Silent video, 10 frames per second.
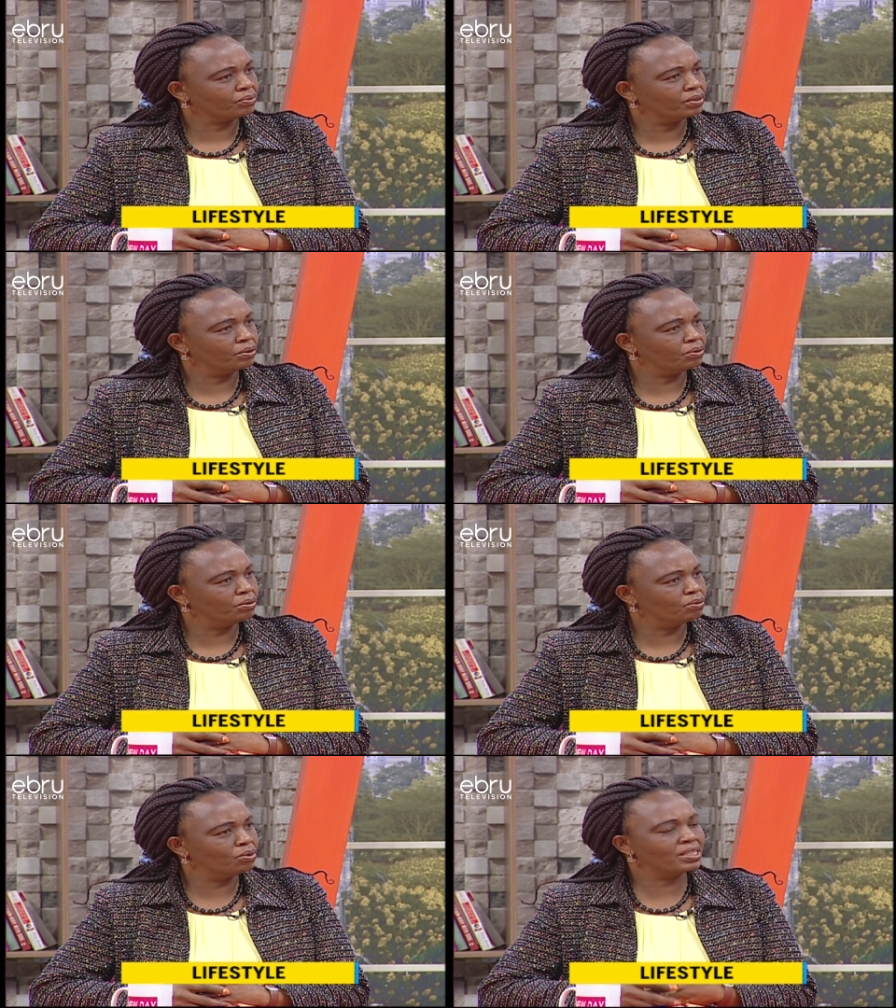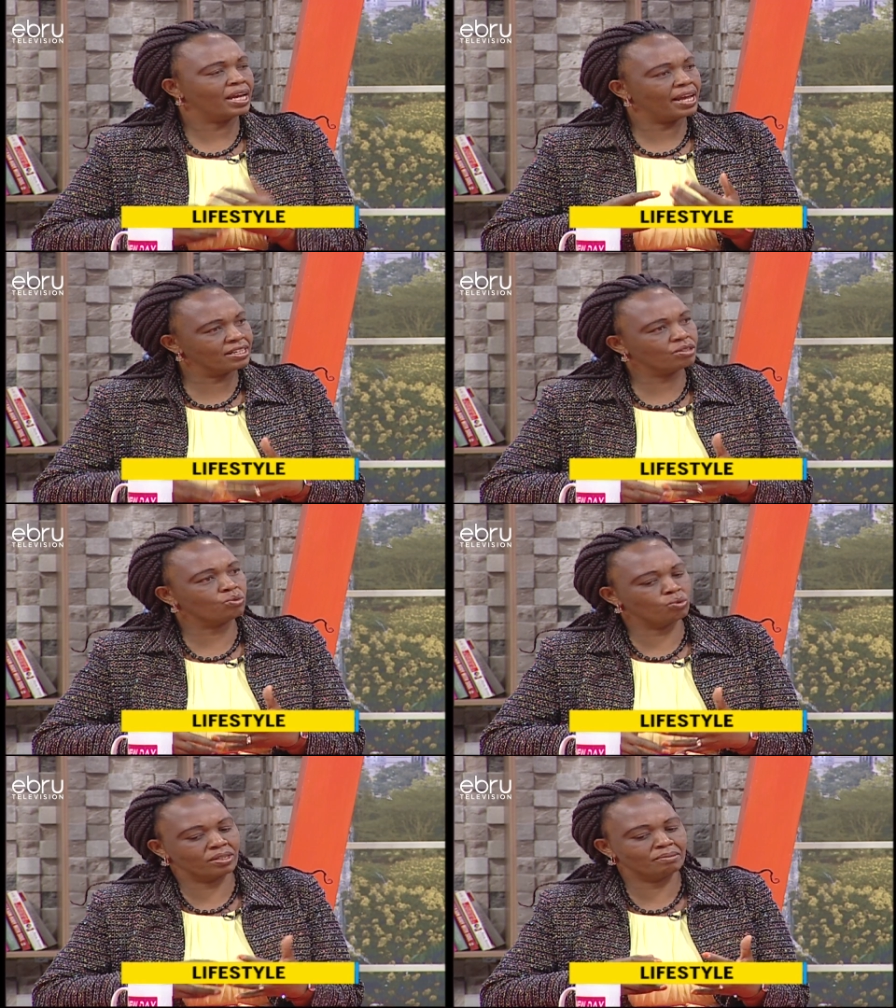You know, what else
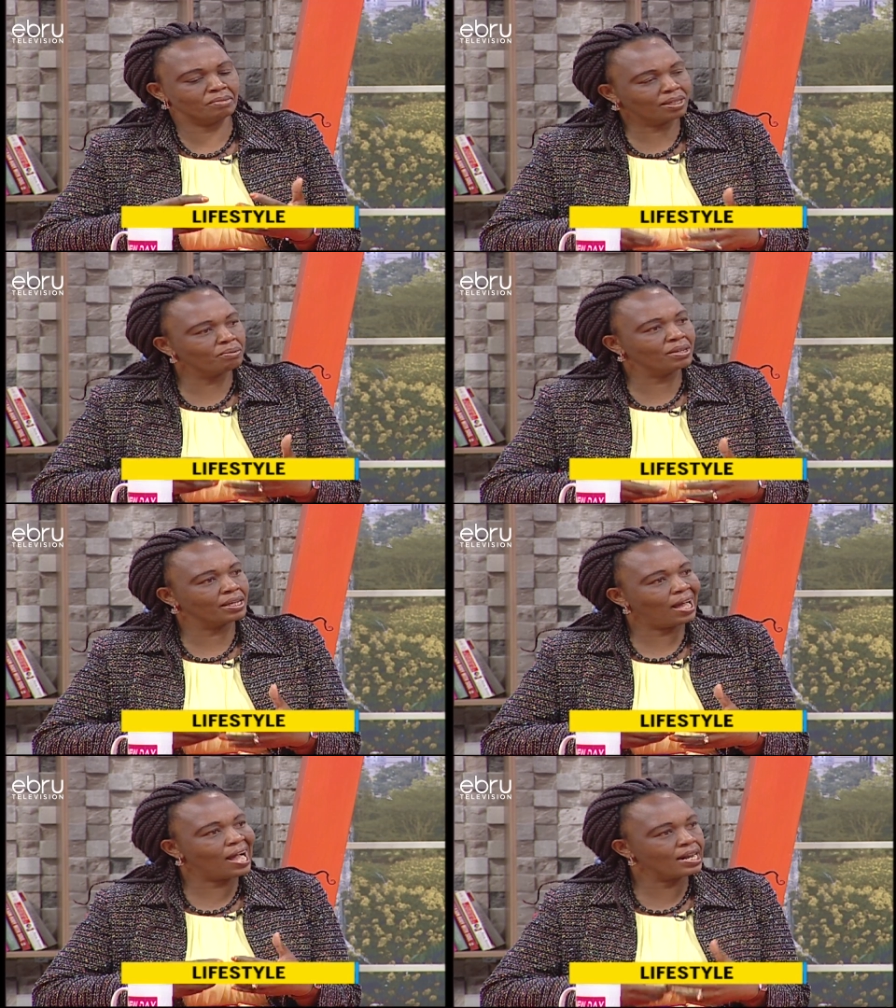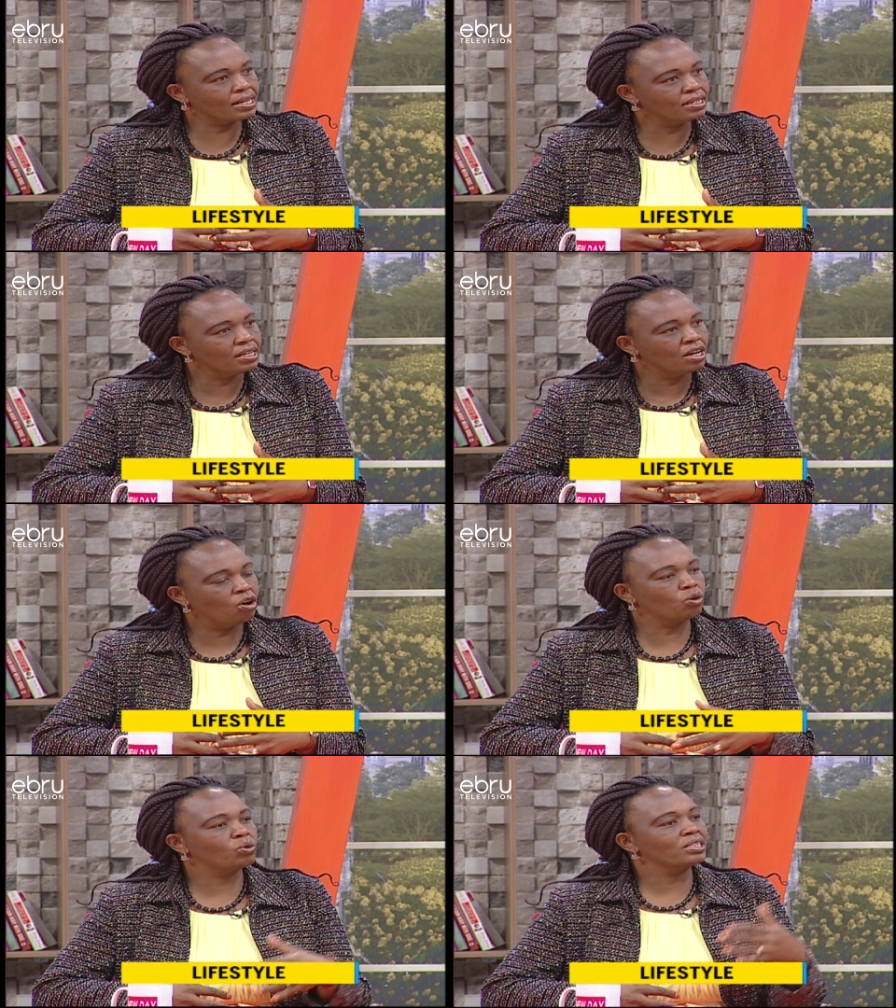would make me earn,
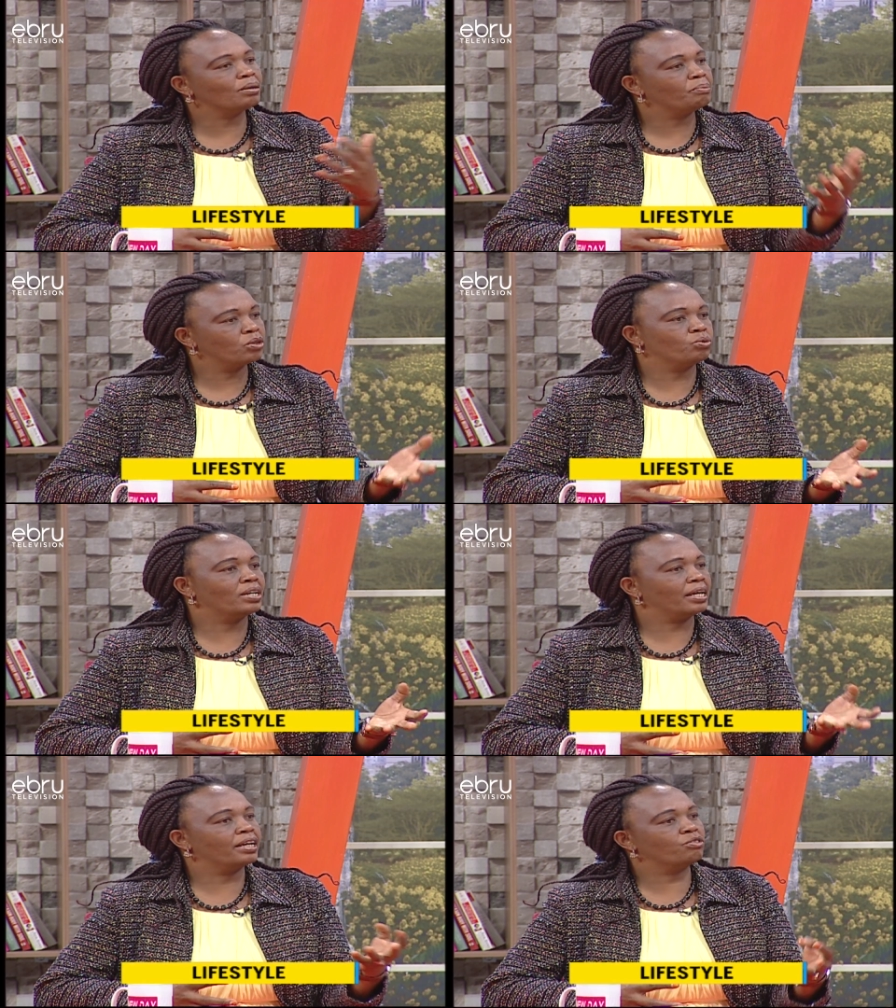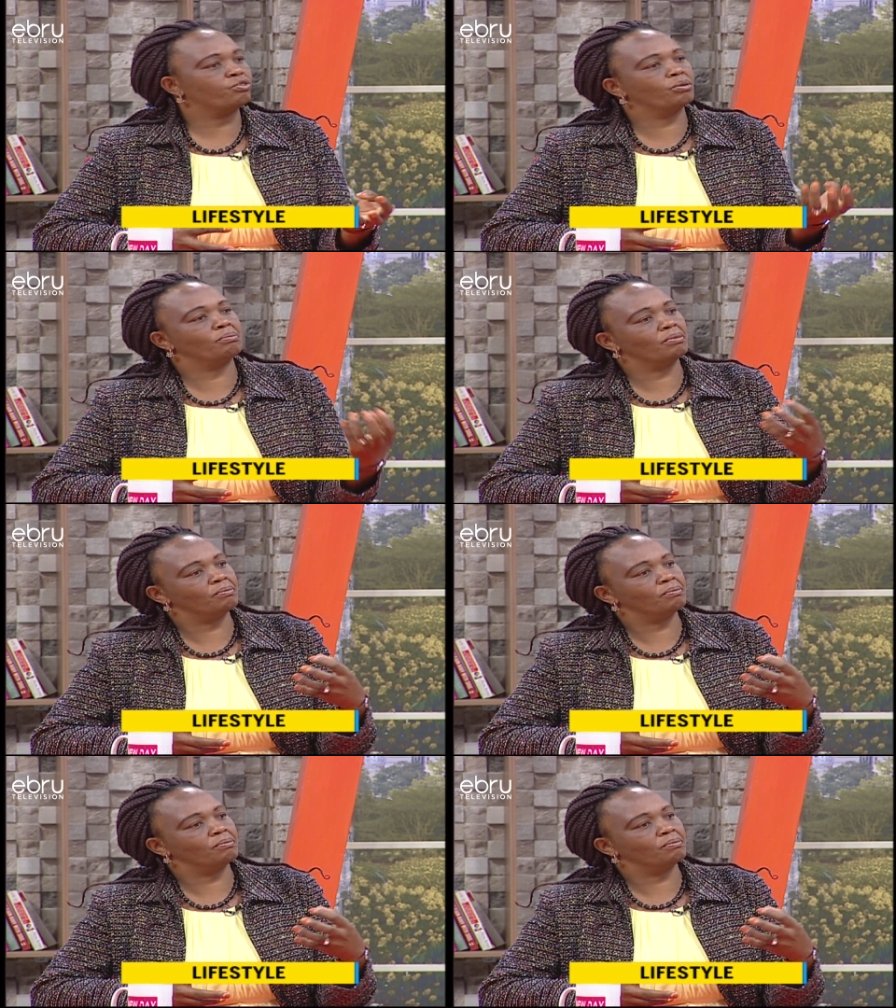or what support would I get from,